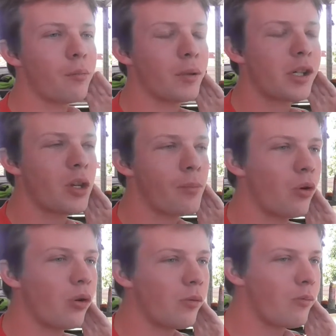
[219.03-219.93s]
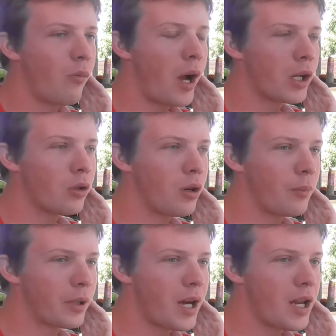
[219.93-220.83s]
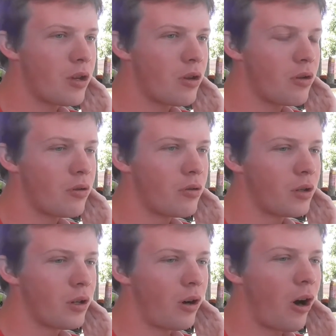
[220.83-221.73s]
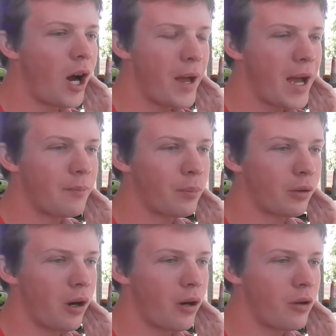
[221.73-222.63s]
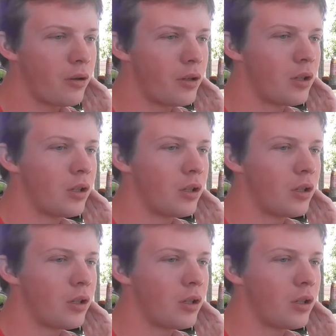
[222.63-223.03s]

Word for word: Bridgette bought Michael a brand new iPad Pro,